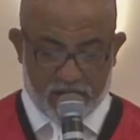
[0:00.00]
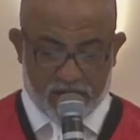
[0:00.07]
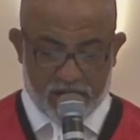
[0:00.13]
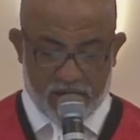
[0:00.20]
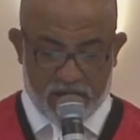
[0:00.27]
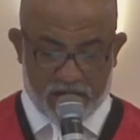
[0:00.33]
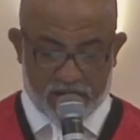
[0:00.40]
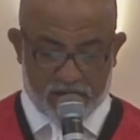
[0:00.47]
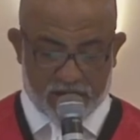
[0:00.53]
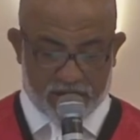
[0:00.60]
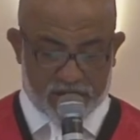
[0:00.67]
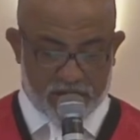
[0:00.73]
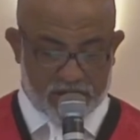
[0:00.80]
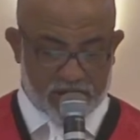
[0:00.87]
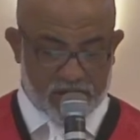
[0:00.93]
honor
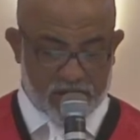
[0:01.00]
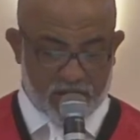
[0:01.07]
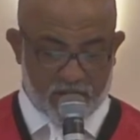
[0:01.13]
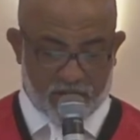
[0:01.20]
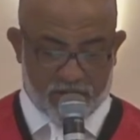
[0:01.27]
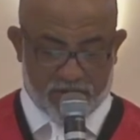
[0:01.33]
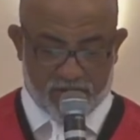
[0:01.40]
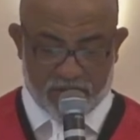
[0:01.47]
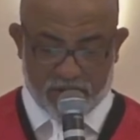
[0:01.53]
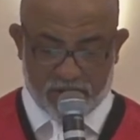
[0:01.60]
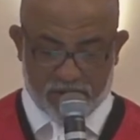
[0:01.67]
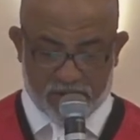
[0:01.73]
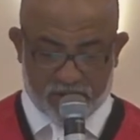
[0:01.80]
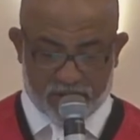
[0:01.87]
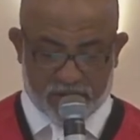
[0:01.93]
and distinct
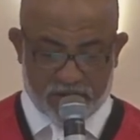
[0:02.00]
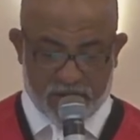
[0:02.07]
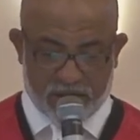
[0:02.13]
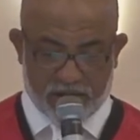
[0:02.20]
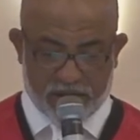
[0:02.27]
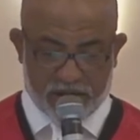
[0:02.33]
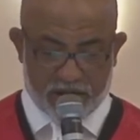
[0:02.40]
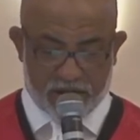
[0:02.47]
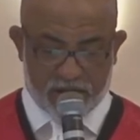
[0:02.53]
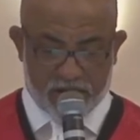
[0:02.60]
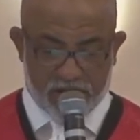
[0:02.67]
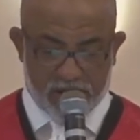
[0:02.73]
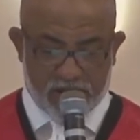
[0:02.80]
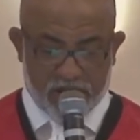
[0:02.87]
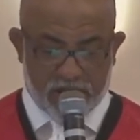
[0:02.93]
privilege of sharing
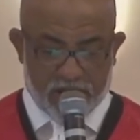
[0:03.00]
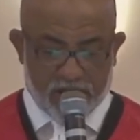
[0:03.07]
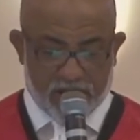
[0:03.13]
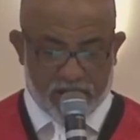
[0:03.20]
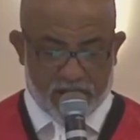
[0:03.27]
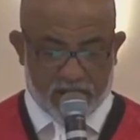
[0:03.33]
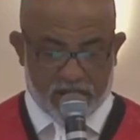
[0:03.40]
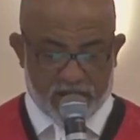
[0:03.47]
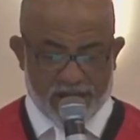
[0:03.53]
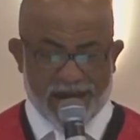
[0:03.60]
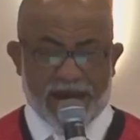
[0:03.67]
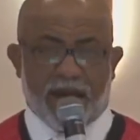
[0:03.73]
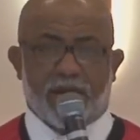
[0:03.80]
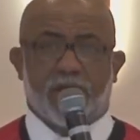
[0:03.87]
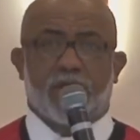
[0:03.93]
uh, the
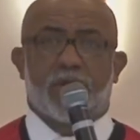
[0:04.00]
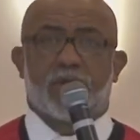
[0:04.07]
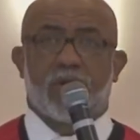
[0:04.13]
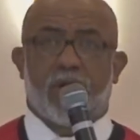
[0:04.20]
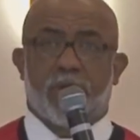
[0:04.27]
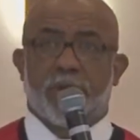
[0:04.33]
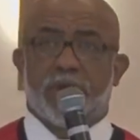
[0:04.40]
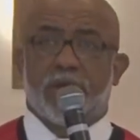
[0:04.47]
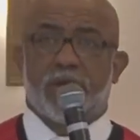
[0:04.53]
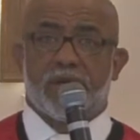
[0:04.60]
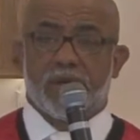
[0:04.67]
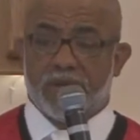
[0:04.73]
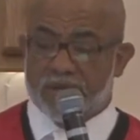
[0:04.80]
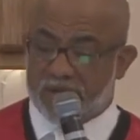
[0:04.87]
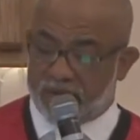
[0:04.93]
annual sermon
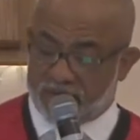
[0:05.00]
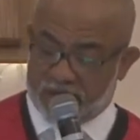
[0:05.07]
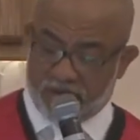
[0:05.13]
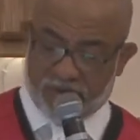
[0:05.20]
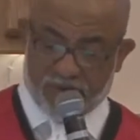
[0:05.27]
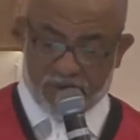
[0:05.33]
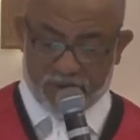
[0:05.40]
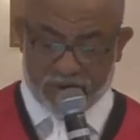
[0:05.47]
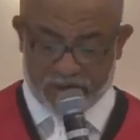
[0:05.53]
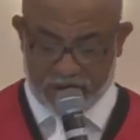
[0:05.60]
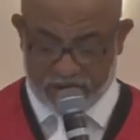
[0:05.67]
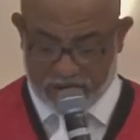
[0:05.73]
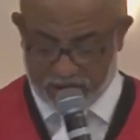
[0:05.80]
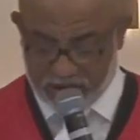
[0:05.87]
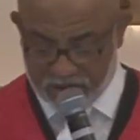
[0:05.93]
in the 71st
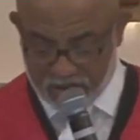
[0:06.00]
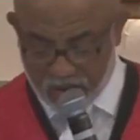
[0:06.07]
session of the